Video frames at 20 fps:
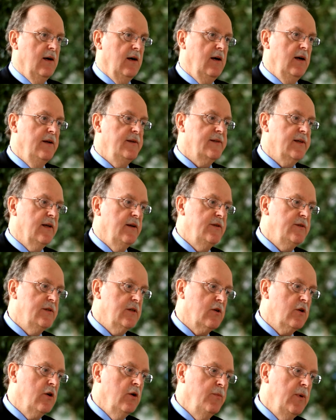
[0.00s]
And
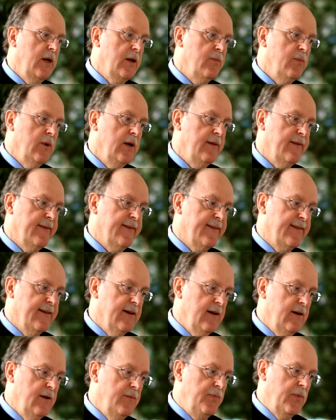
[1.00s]
the commitments
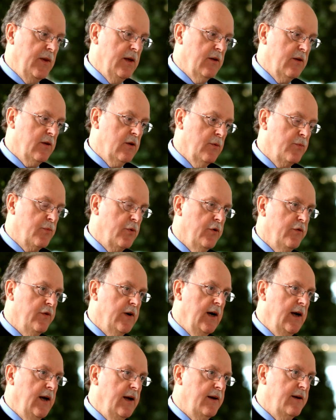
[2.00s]
to
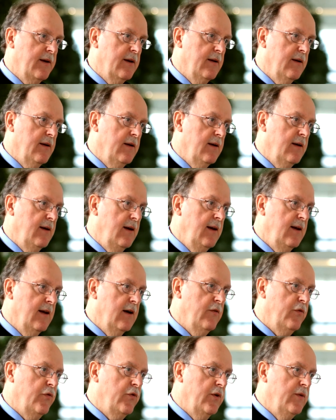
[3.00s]
provide
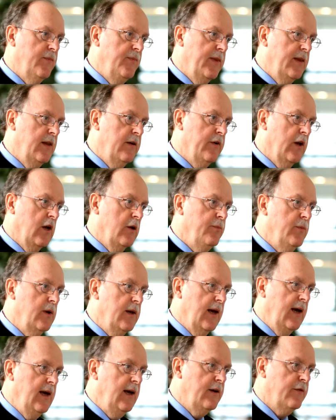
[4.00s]
enough development
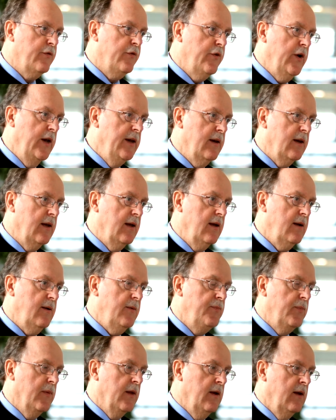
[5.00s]
aid funding
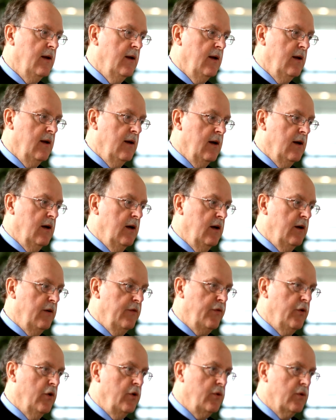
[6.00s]

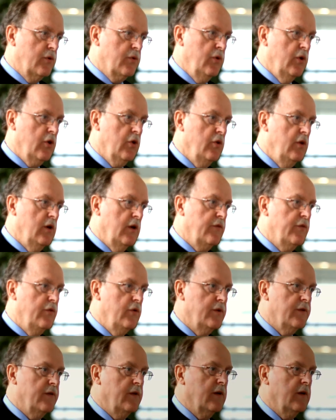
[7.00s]
for nutrition and food